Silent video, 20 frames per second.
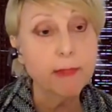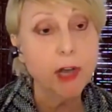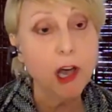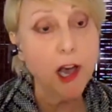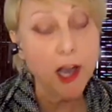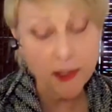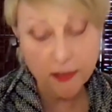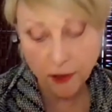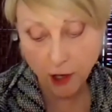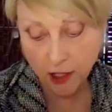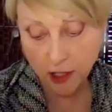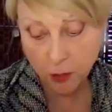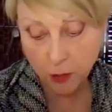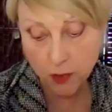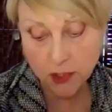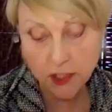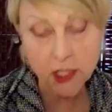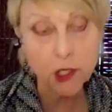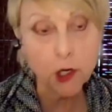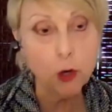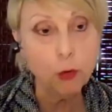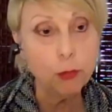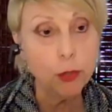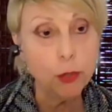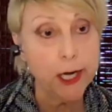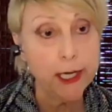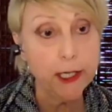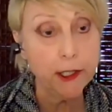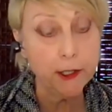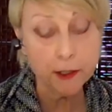I thought it was a
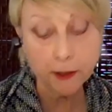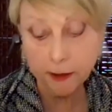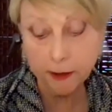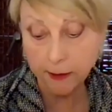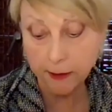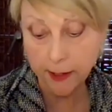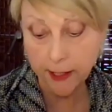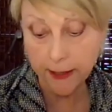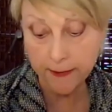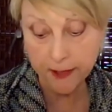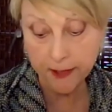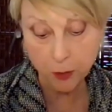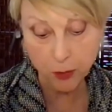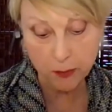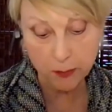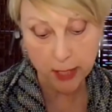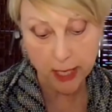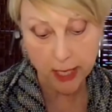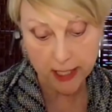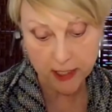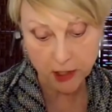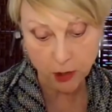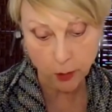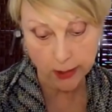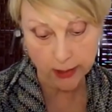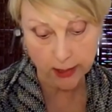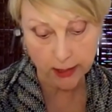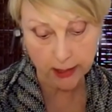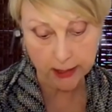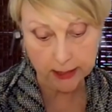no-brainer and that it would pass
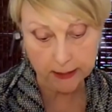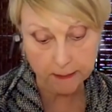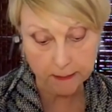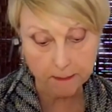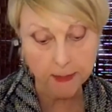quickly.